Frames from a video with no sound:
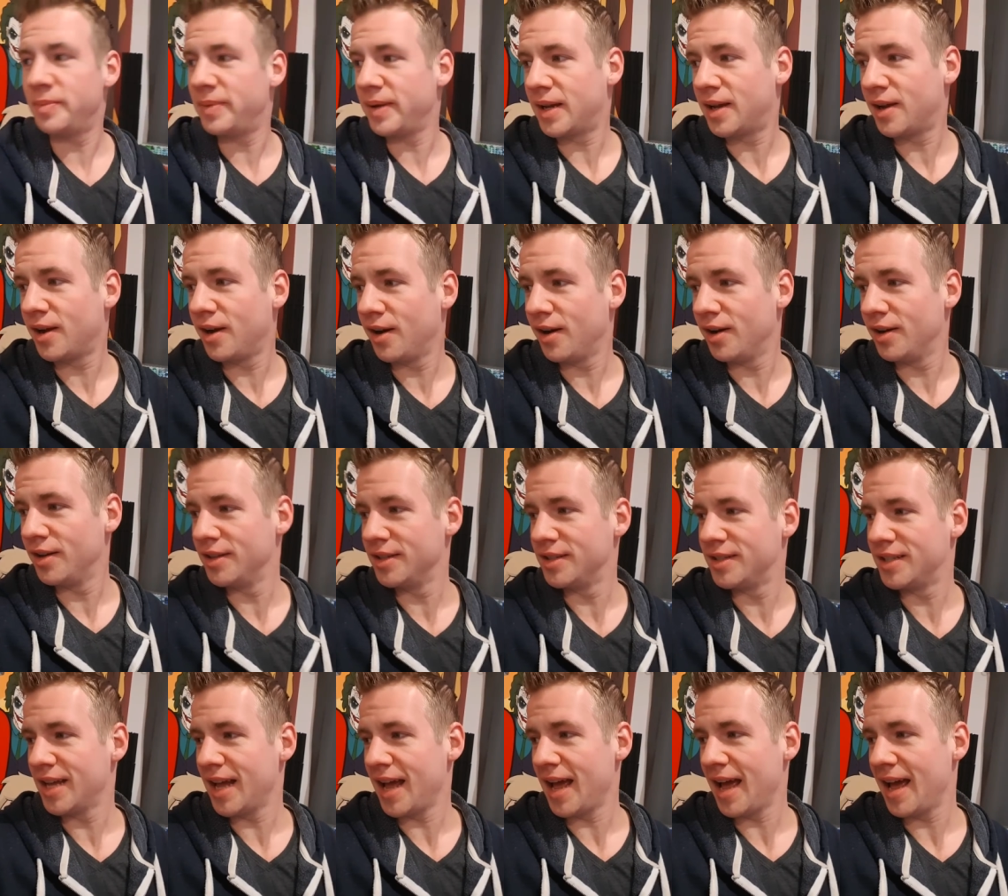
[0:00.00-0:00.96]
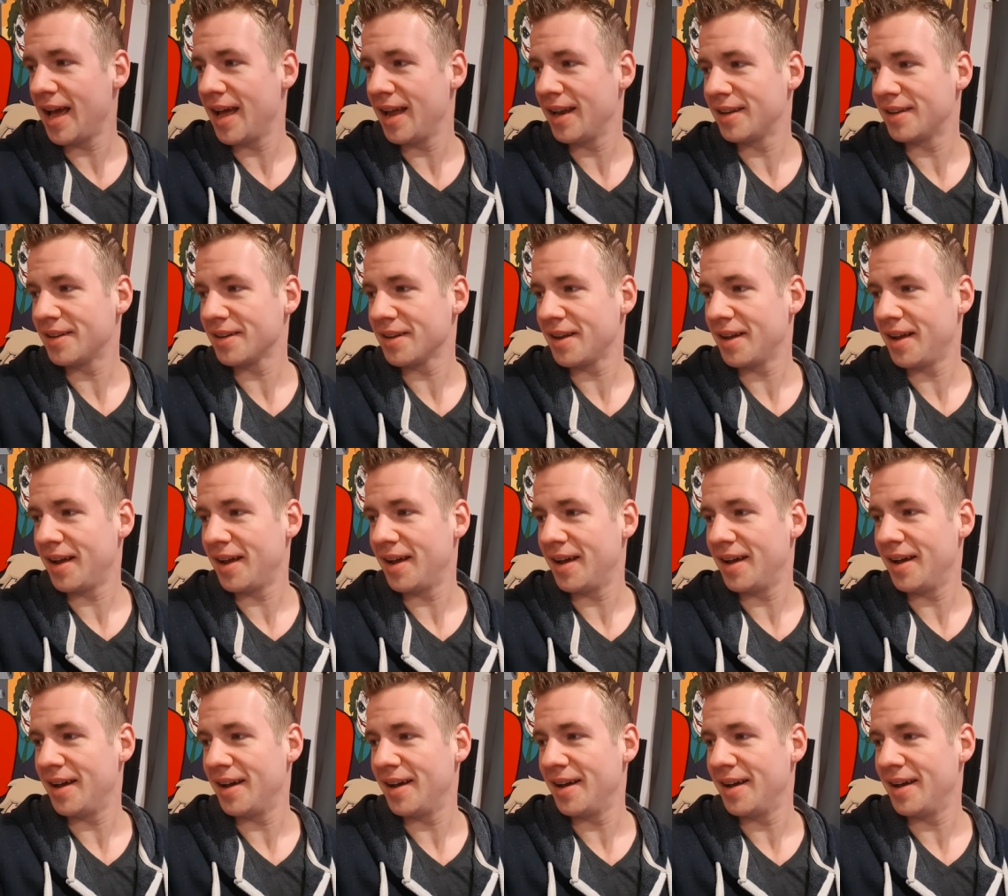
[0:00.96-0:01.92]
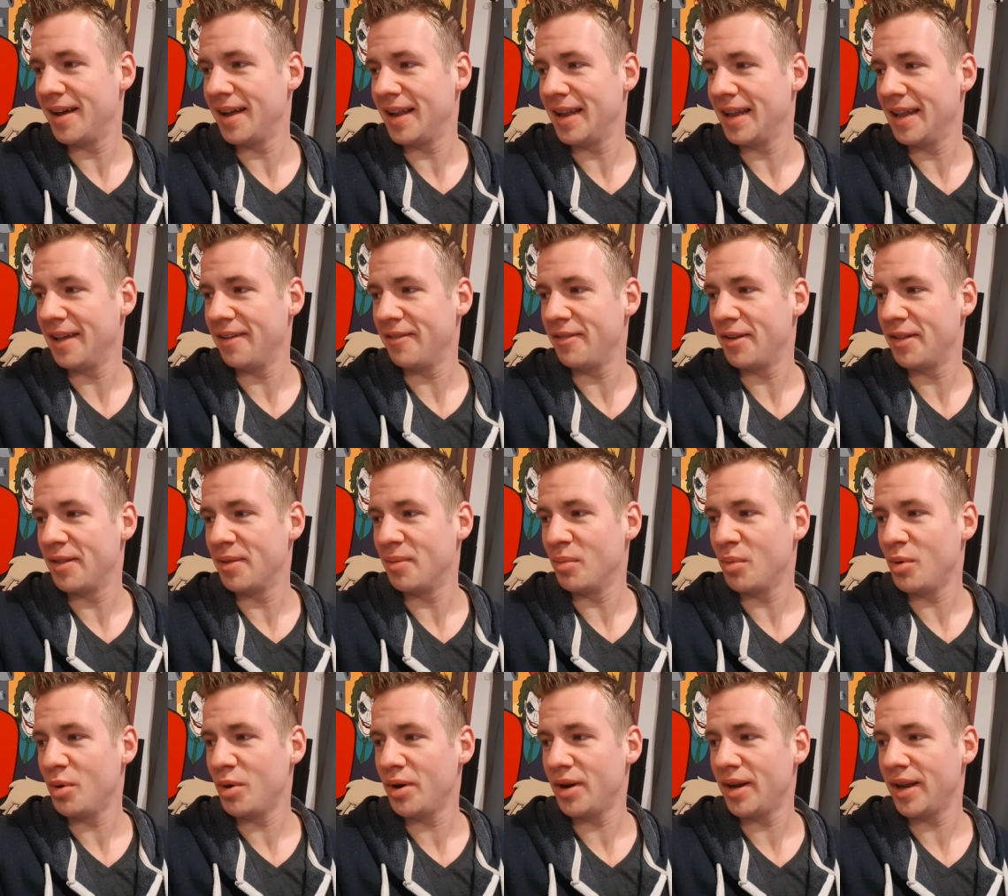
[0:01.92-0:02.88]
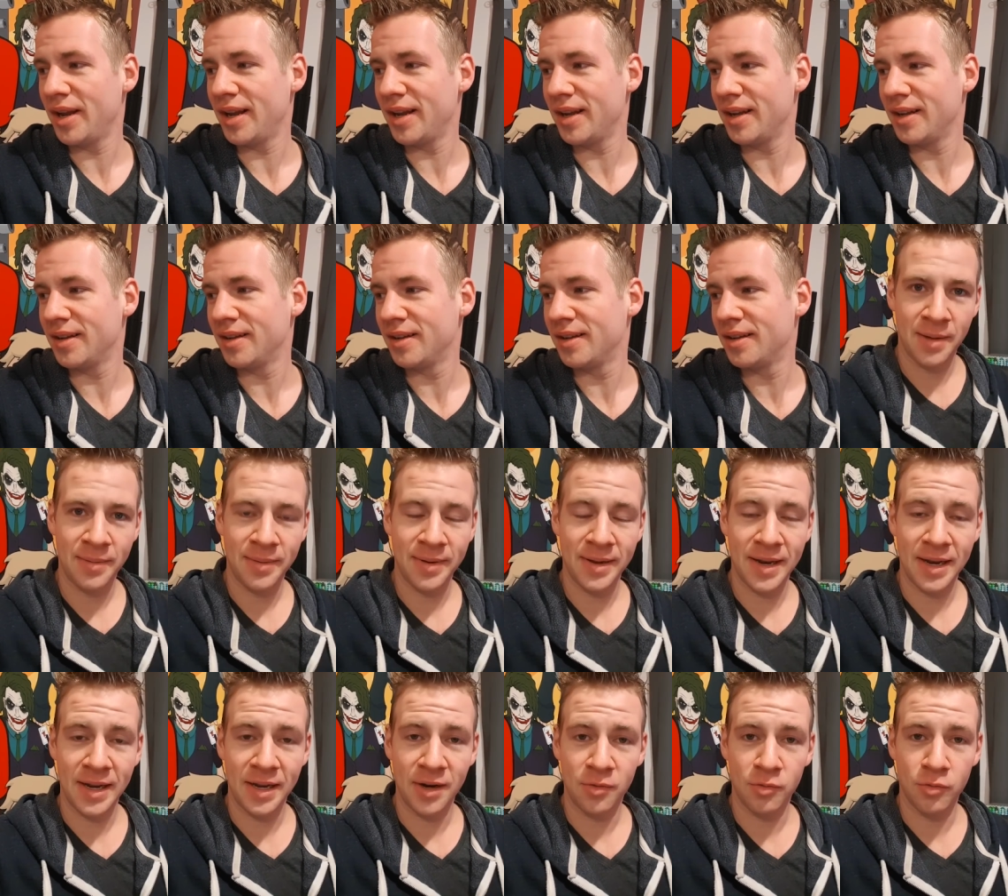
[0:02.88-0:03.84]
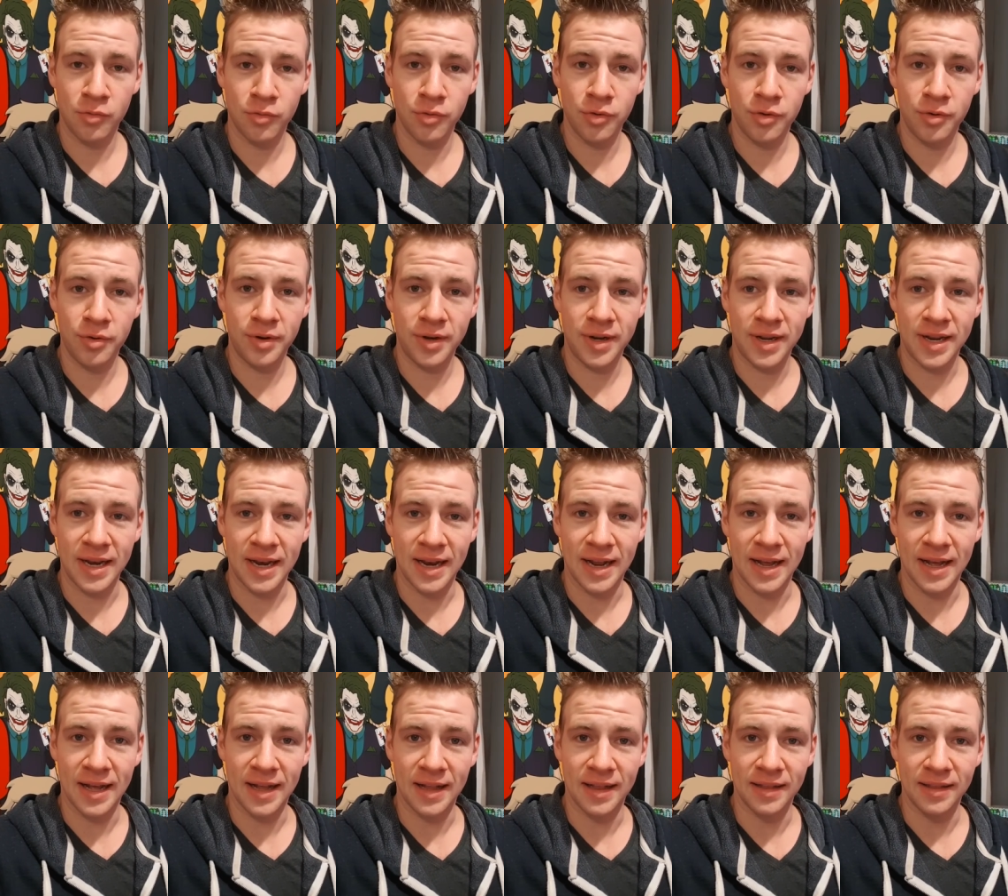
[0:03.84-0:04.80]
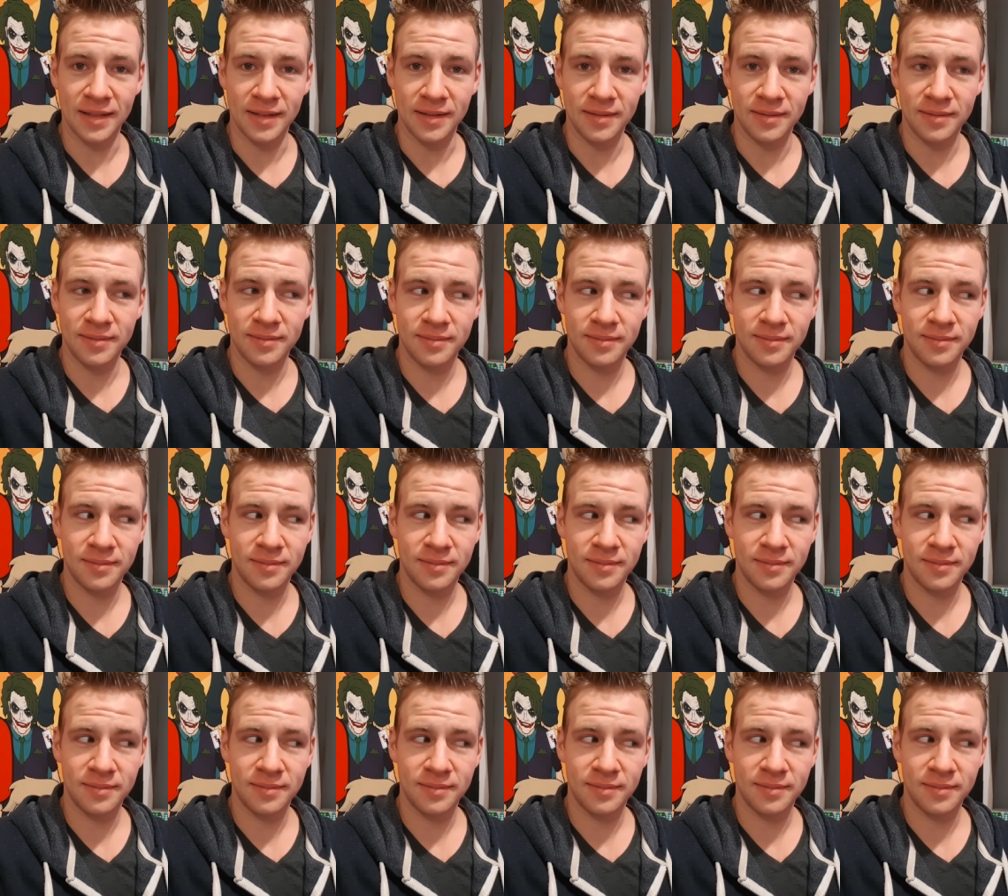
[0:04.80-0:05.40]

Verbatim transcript: because at 11 in the morning I'm getting a root canal.